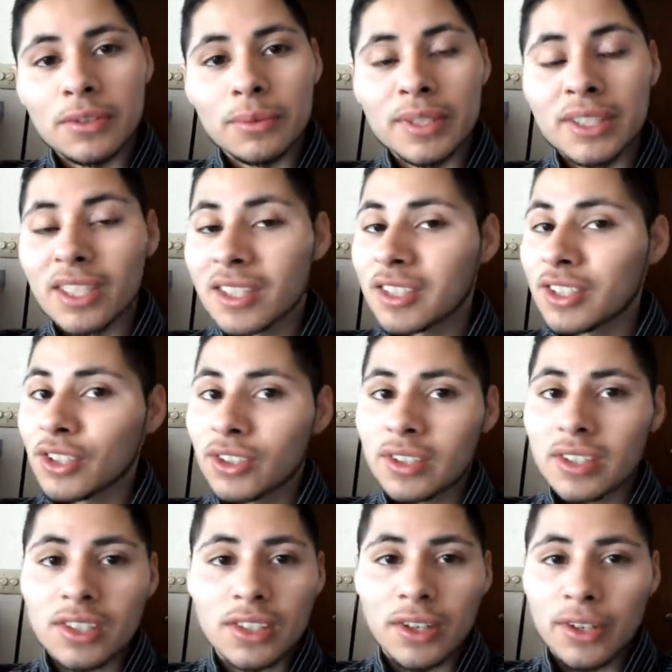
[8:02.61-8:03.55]
It doesn't just
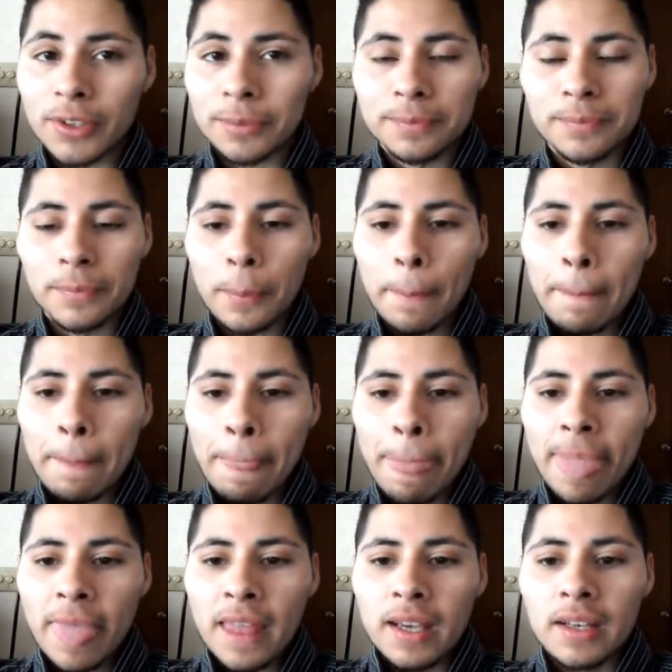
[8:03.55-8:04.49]
discard
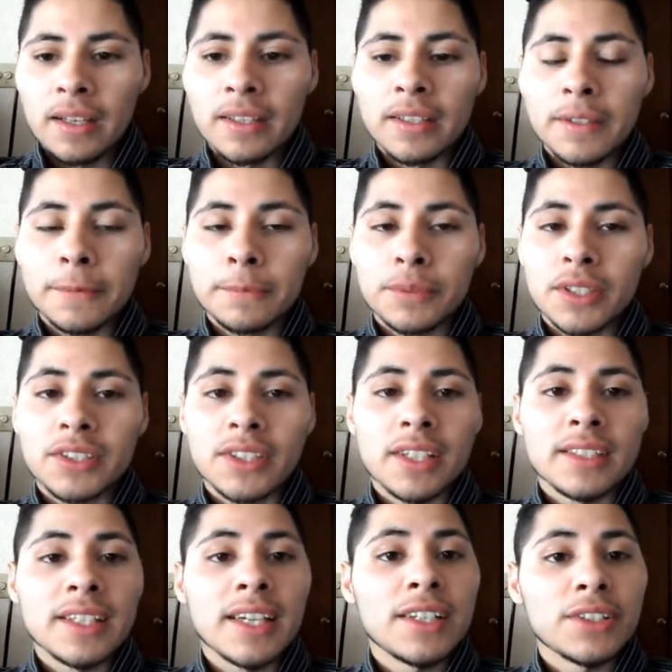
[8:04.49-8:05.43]
them. Such
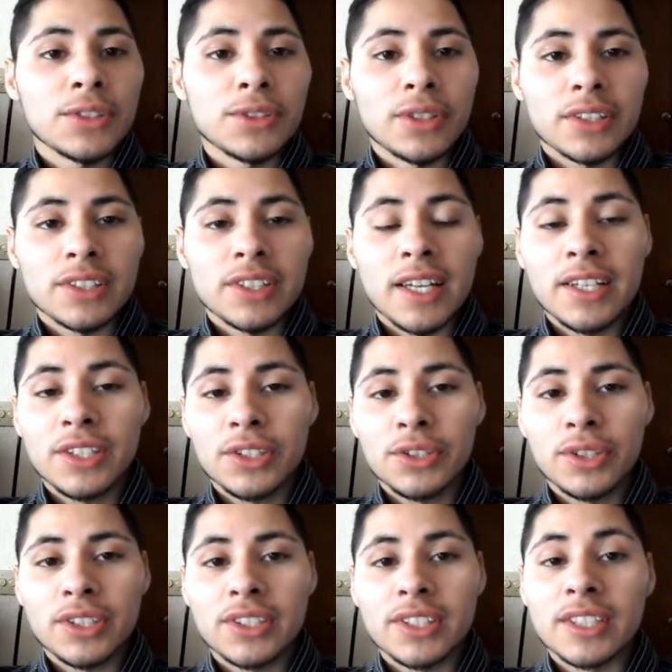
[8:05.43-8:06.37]
as hand destruction. Hand
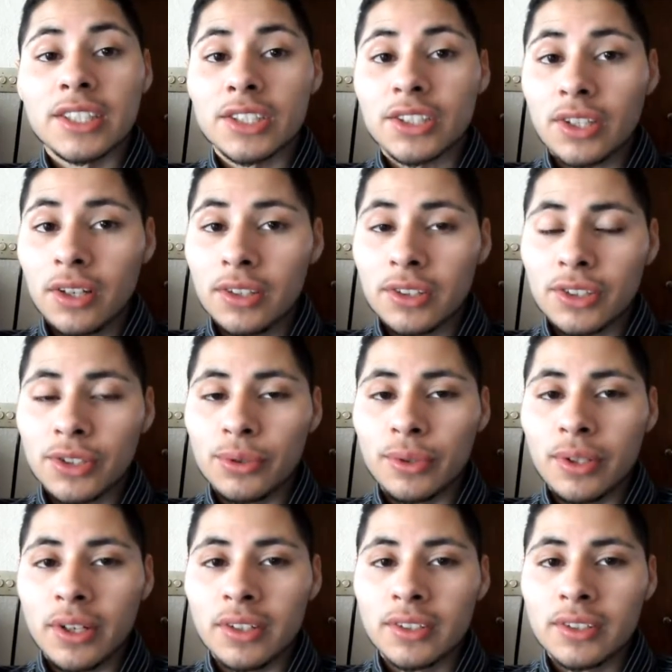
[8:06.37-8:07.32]
destruction discards 2
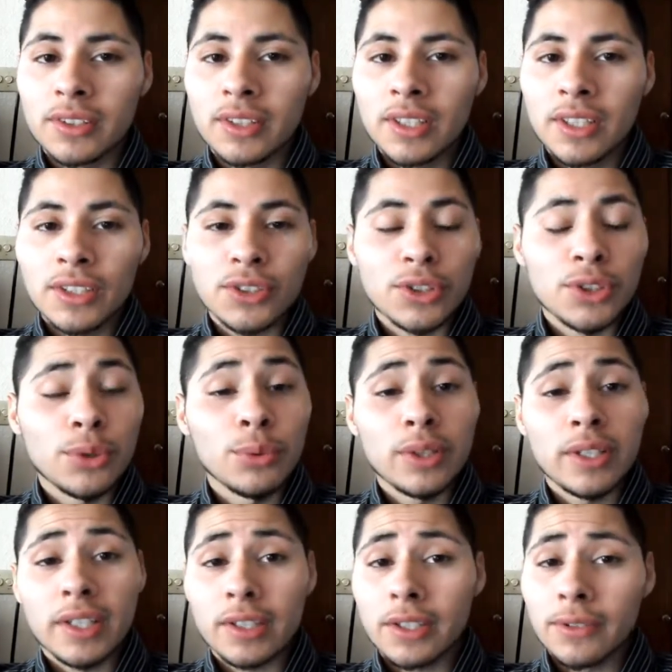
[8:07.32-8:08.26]
cards, so you won't
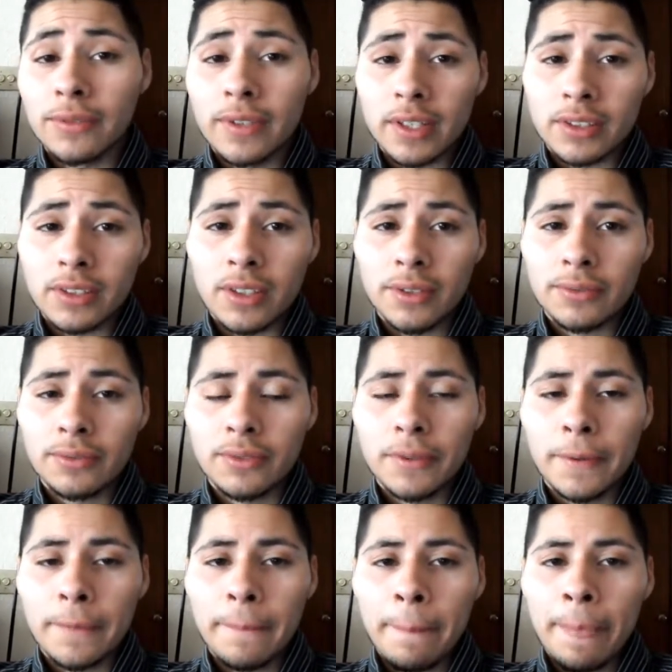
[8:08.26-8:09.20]
get the effects off.
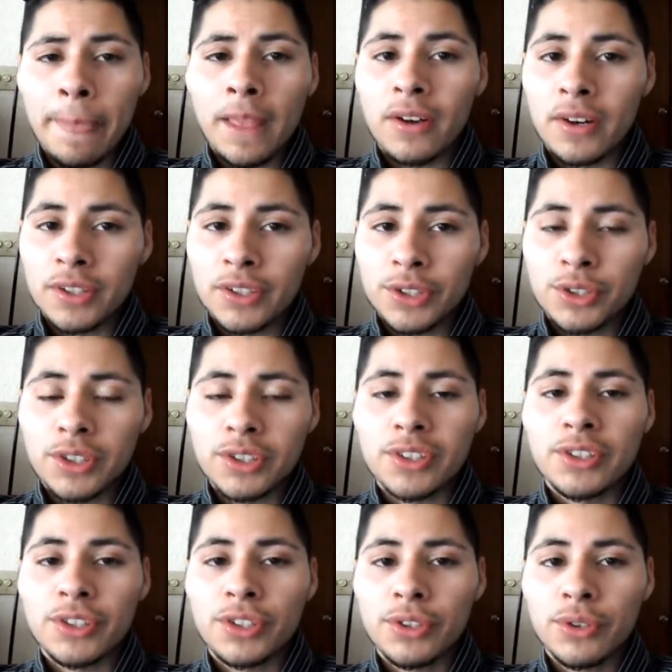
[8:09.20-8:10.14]
Card destruction
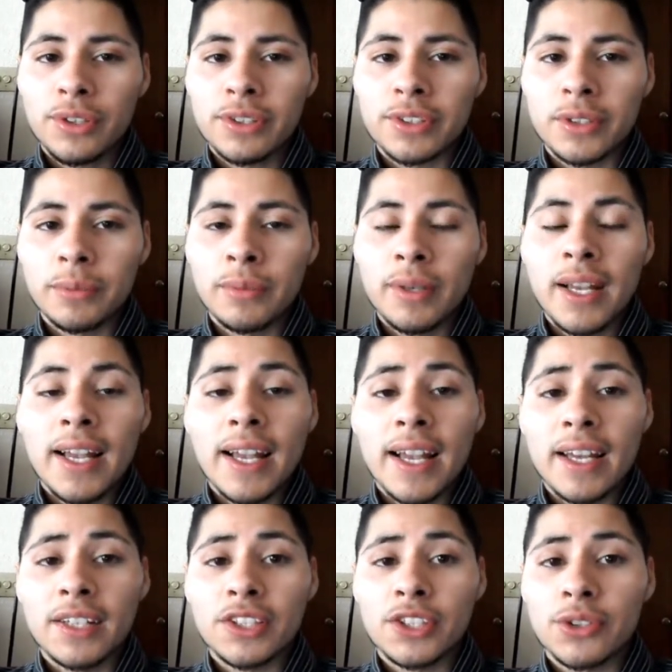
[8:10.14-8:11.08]
destroys them.
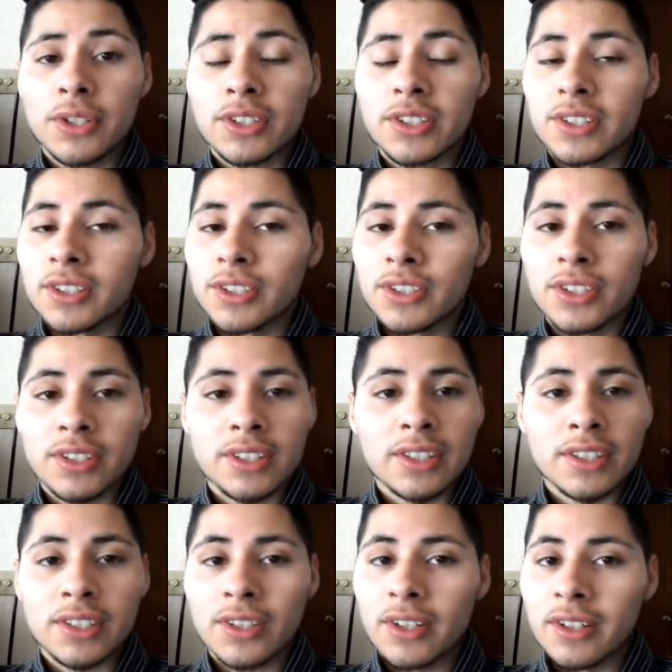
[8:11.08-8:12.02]
Hand destruction just
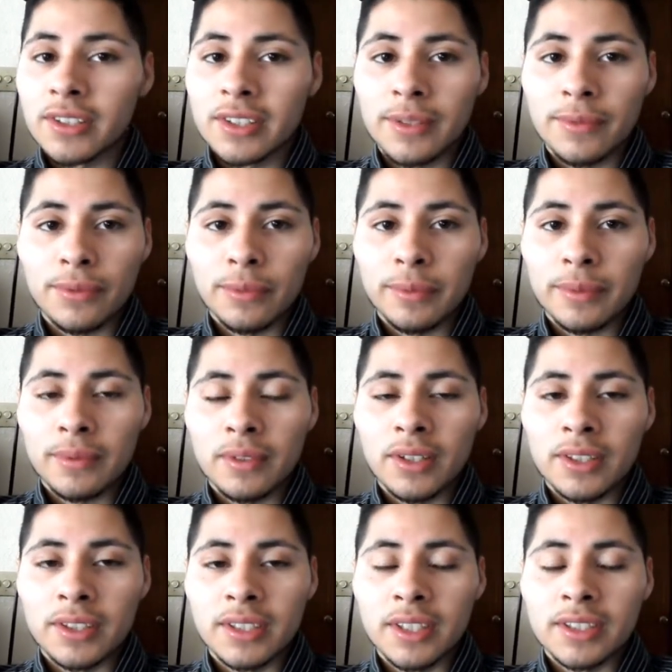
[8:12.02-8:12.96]
discards them from, or
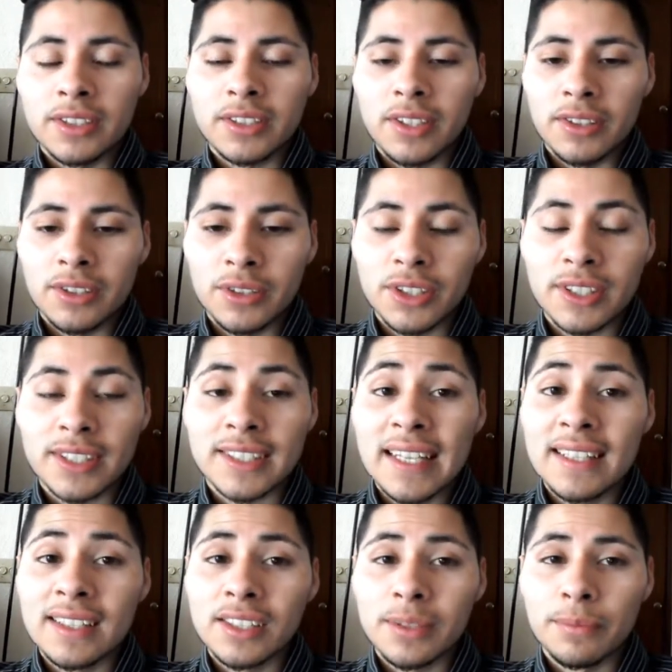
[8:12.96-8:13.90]
not discards, just
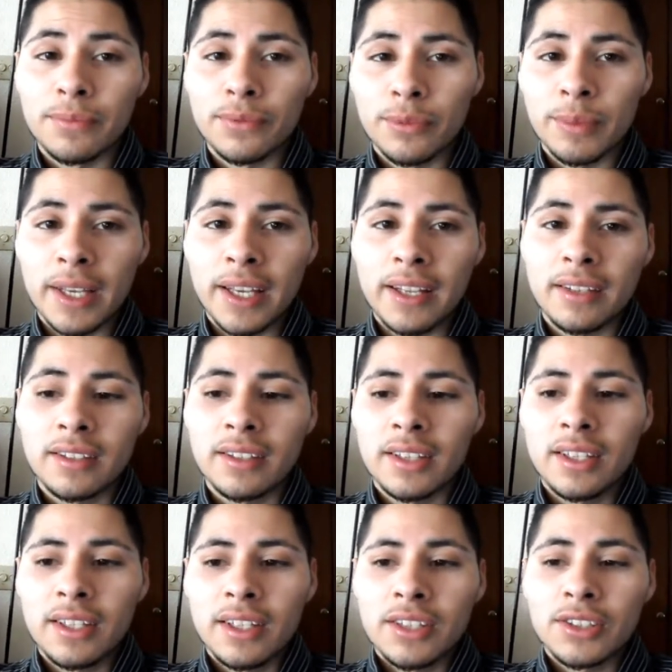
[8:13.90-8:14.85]
sends them from the hand.
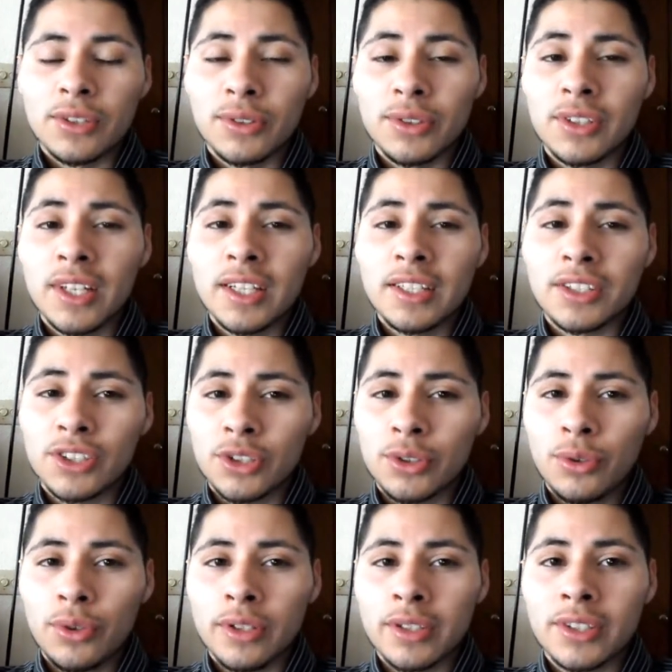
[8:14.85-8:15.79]
So they're not
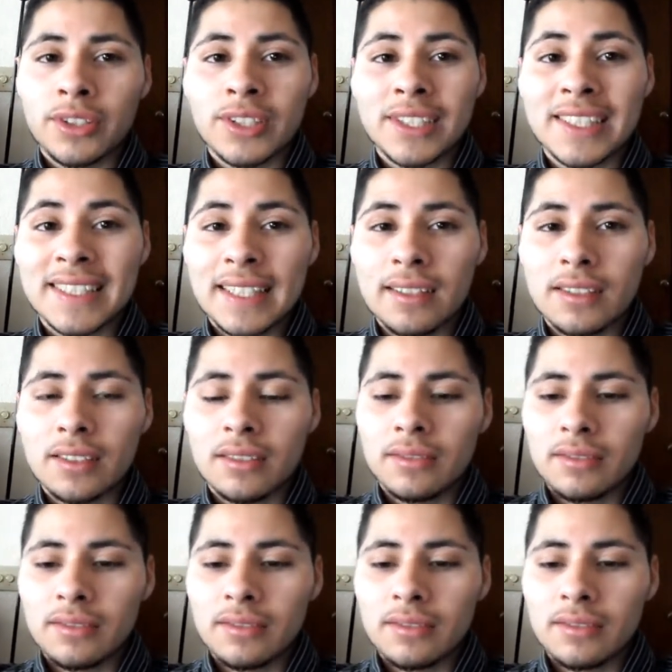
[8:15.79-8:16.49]
destroyed, they're just sent.